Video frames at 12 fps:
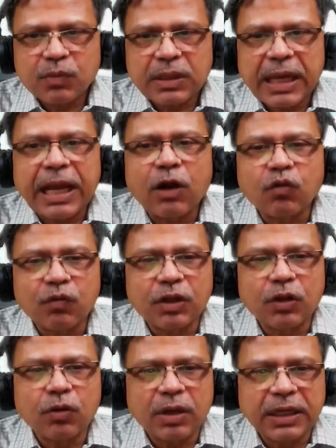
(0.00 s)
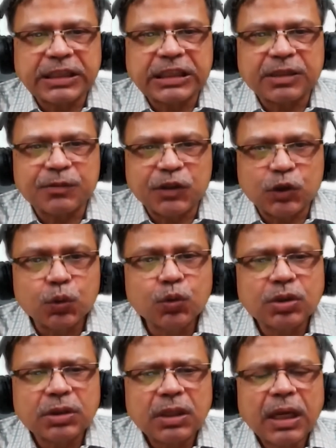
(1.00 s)
along with your relationship
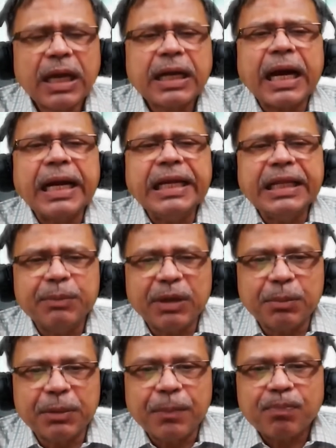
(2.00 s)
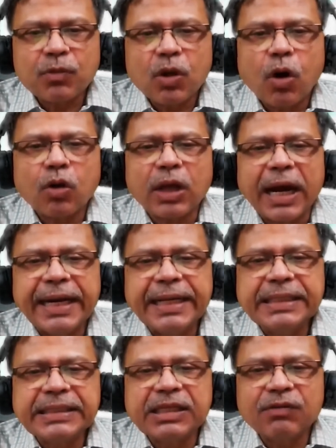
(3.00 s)
issues, kindly email me on the
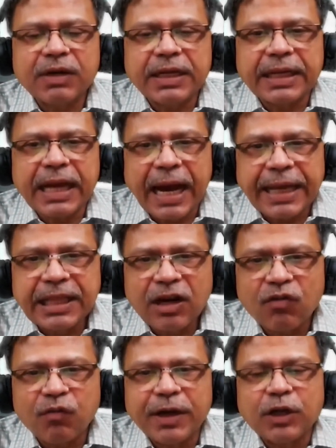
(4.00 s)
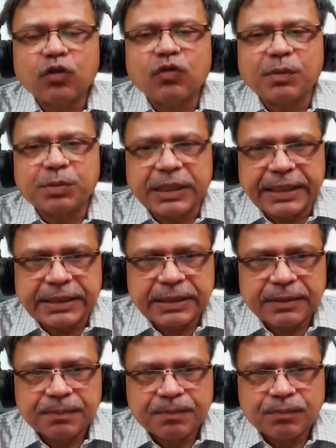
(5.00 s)
IDs given in either of my two
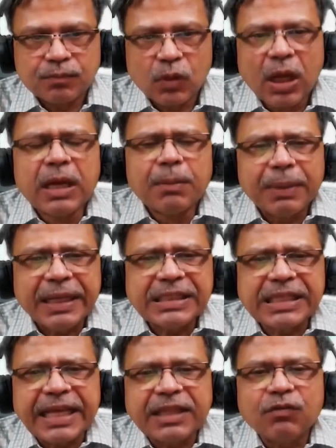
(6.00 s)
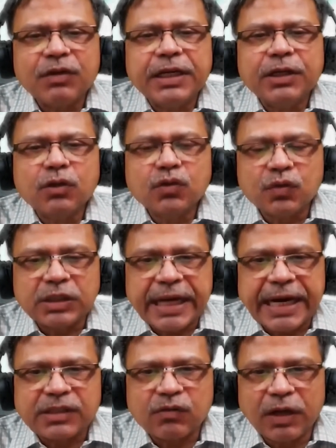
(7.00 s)
websites. Please like the videos which
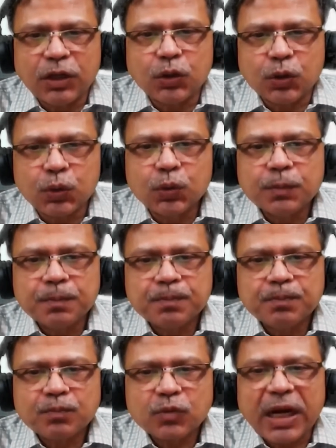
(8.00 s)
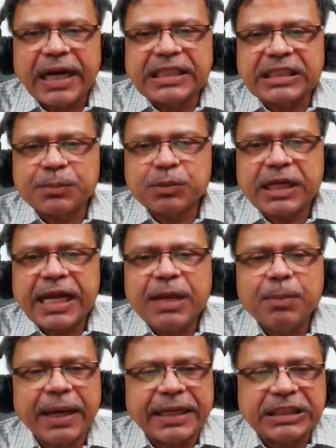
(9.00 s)
adds value to you. Kindly subscribe
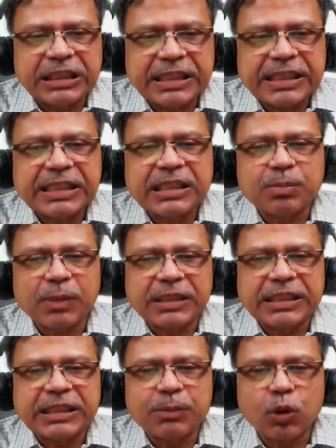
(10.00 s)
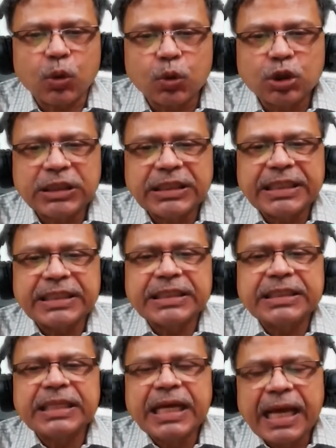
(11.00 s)
and share this message about coaching session
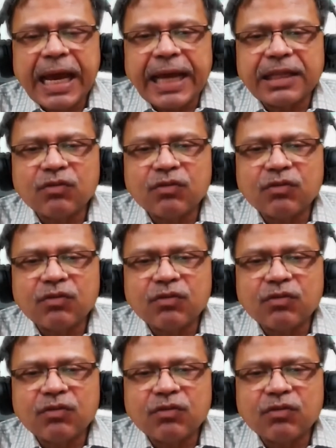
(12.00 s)
and the